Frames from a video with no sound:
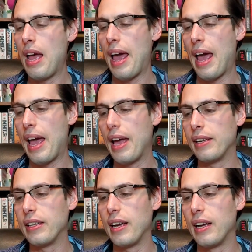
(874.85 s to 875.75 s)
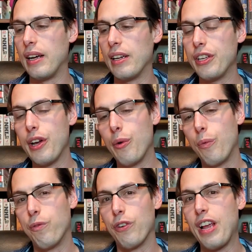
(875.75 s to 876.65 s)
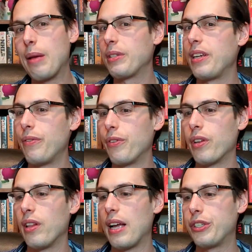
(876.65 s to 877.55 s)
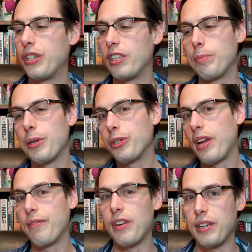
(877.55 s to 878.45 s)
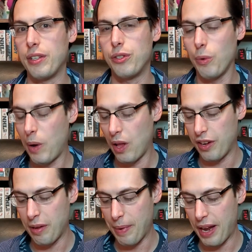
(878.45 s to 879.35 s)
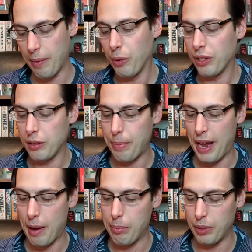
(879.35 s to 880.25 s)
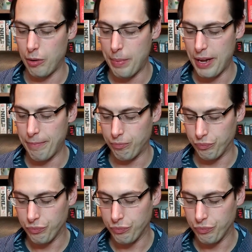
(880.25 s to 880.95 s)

and, uh, you know, for games I need for the collection, especially after I did so well on eBay, I'm willing to pay up a little bit.